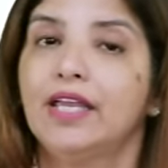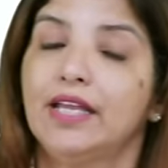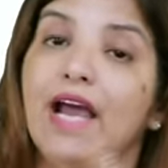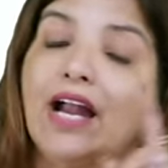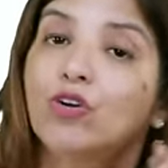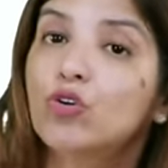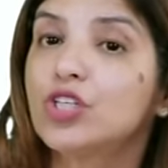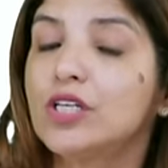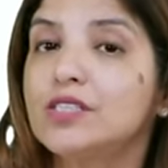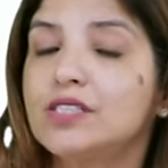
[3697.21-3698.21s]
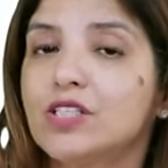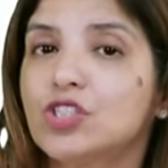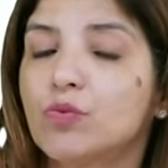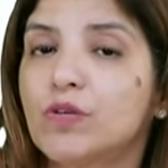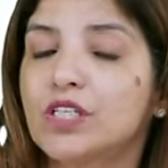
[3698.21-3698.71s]
In androgen
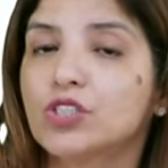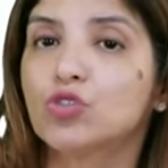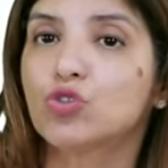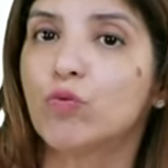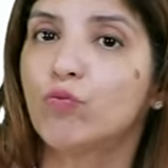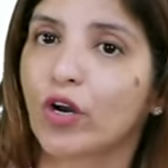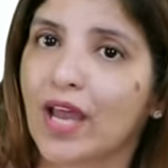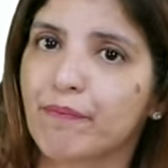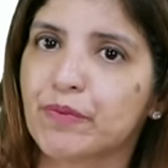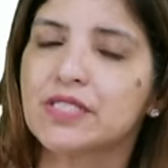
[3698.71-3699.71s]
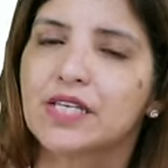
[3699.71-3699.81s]
insensitivity syndrome, what happens?